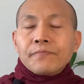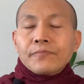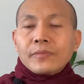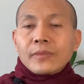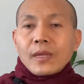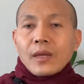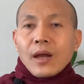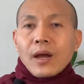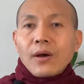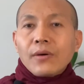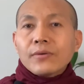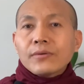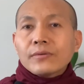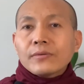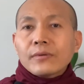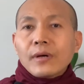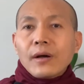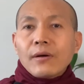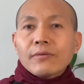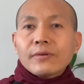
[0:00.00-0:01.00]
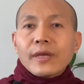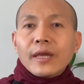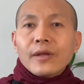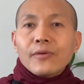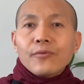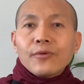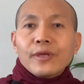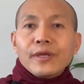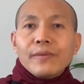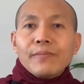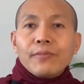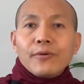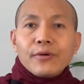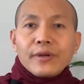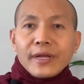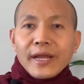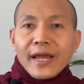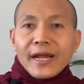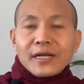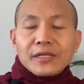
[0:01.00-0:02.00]
how can we
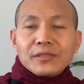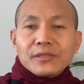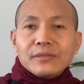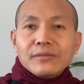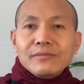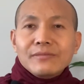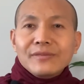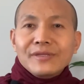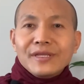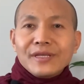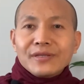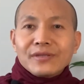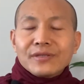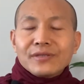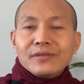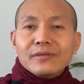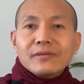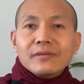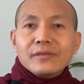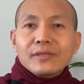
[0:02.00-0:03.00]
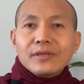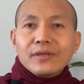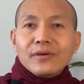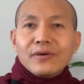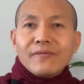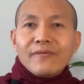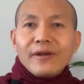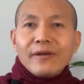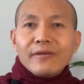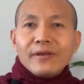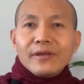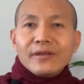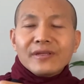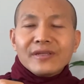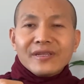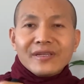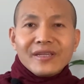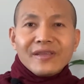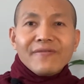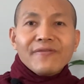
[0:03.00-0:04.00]
protect this, you know, very
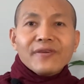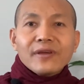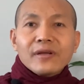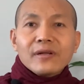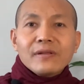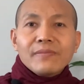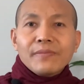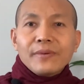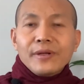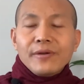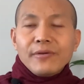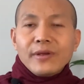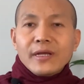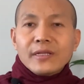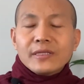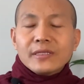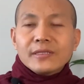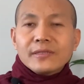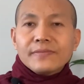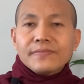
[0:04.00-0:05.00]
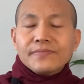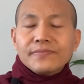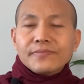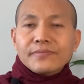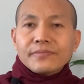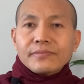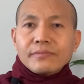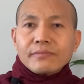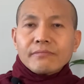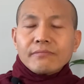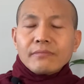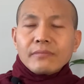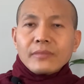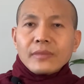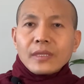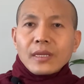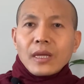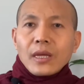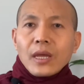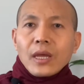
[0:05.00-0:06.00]
difficult period?
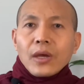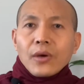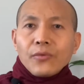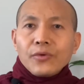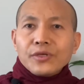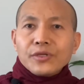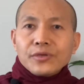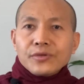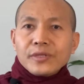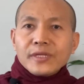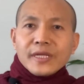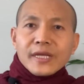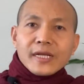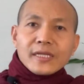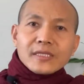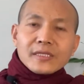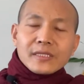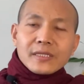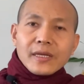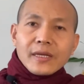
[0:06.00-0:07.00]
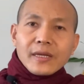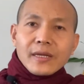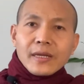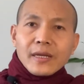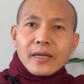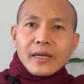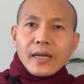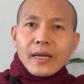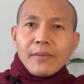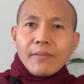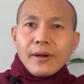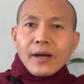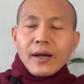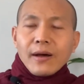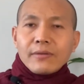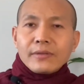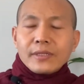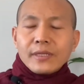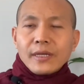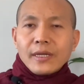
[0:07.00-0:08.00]
We should think about the